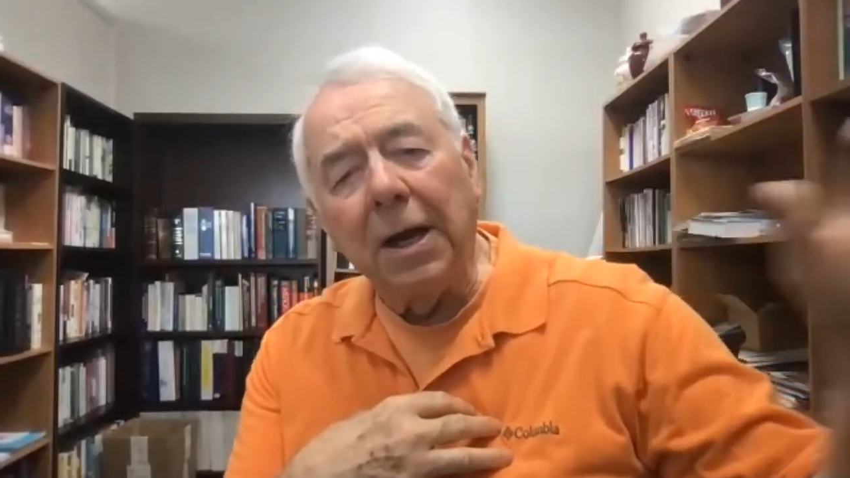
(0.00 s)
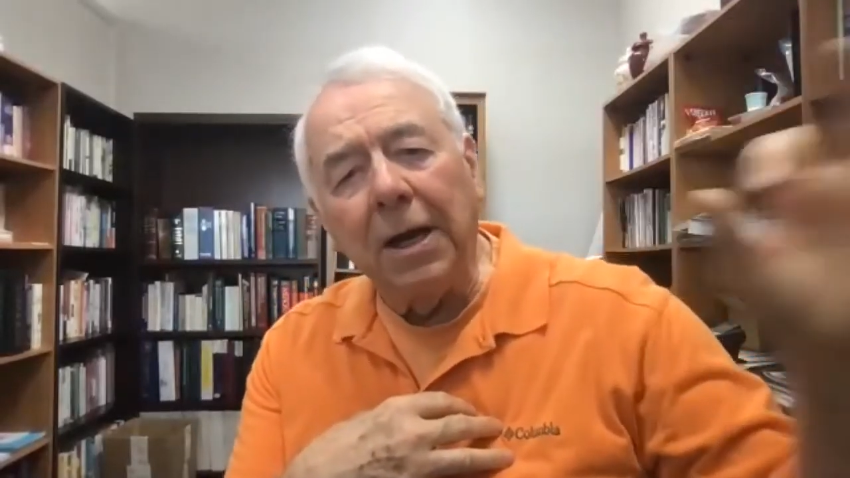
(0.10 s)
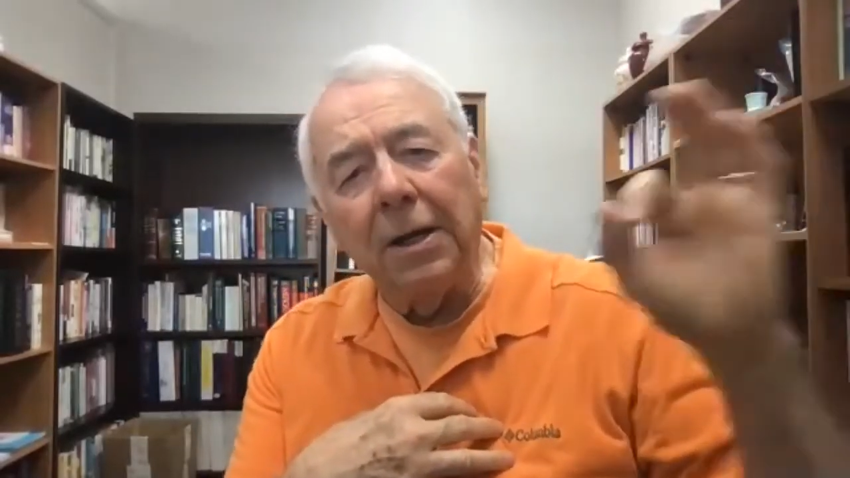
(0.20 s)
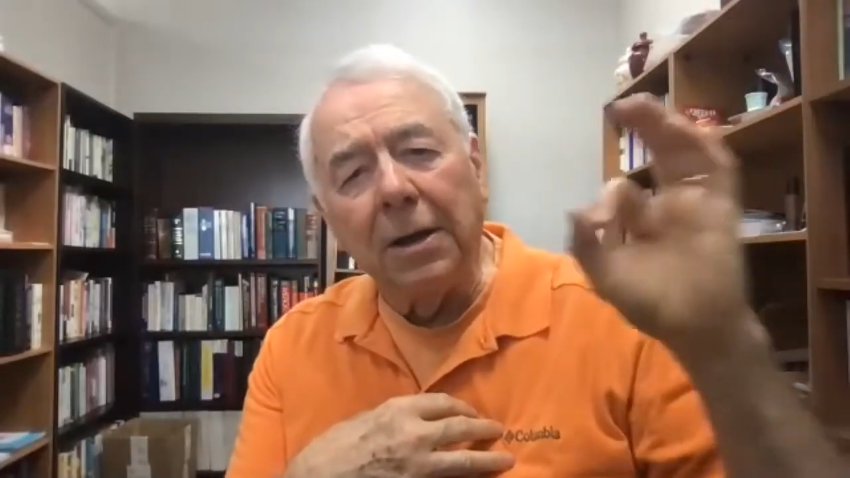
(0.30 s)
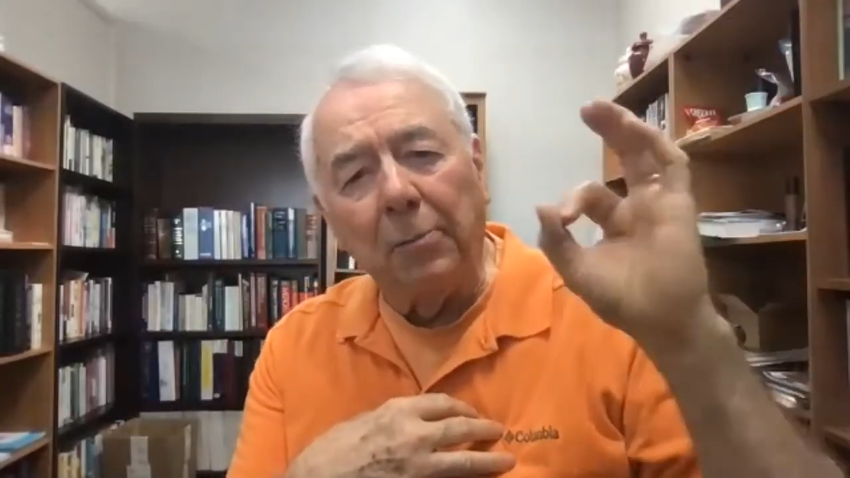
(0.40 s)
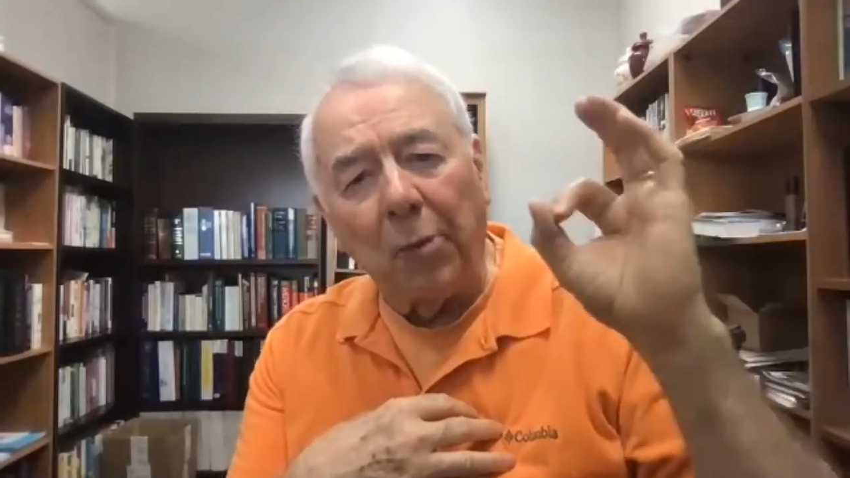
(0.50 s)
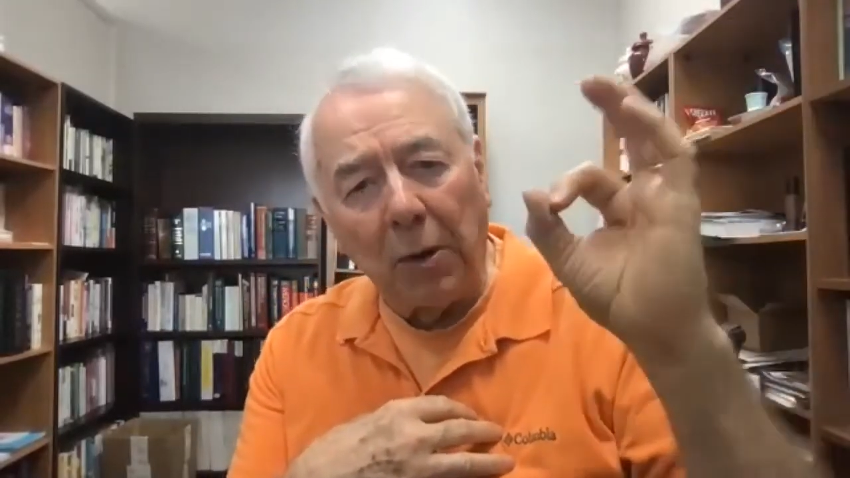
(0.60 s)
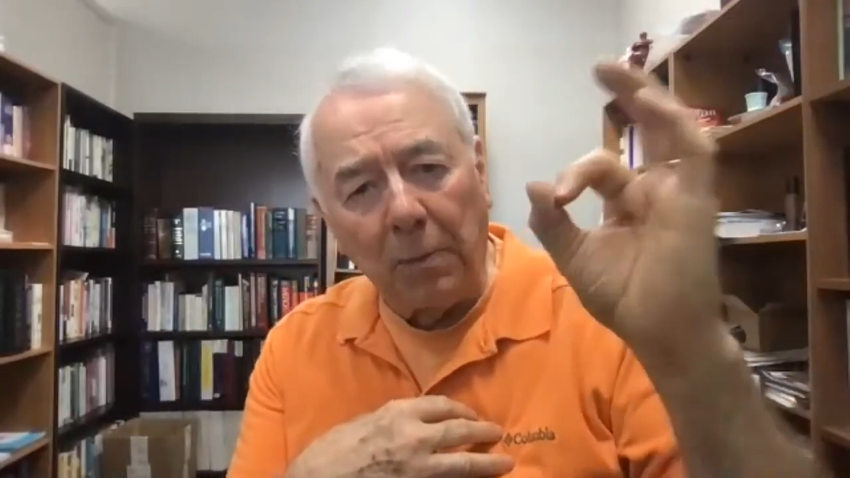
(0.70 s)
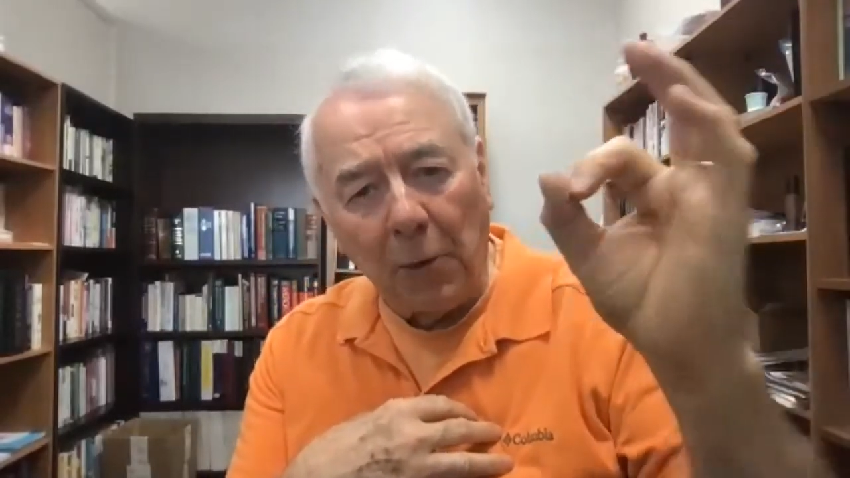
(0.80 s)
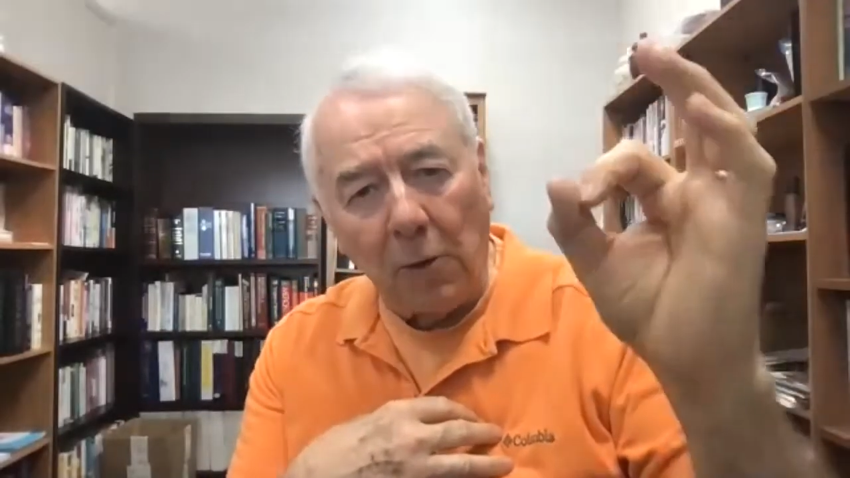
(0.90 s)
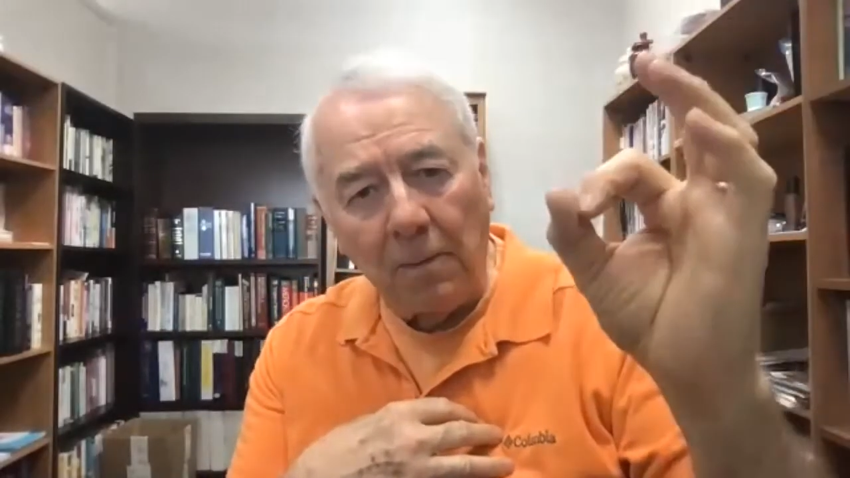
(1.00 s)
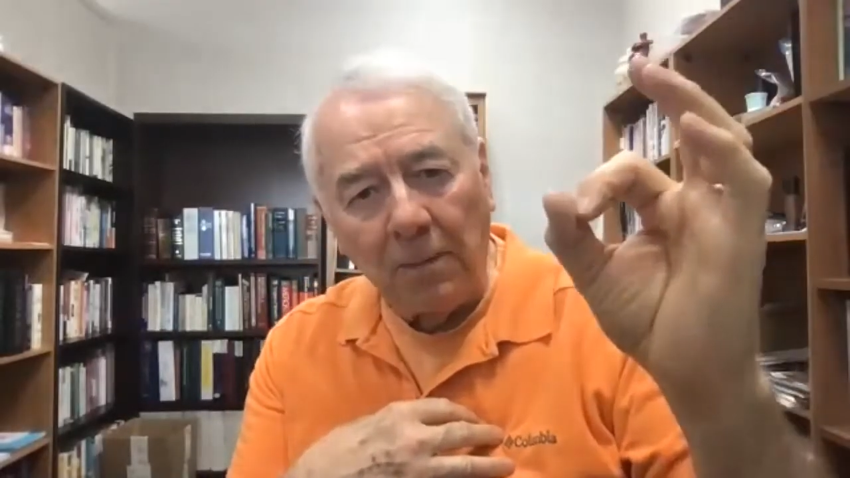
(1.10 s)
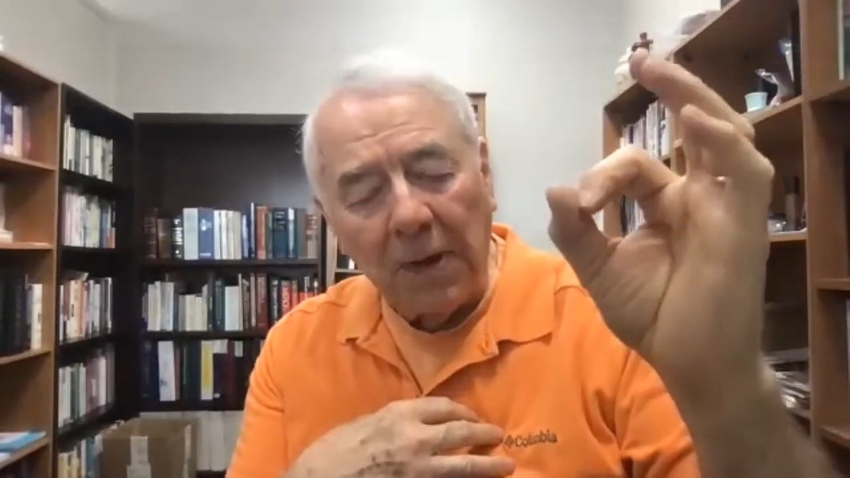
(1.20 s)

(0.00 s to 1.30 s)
in the purple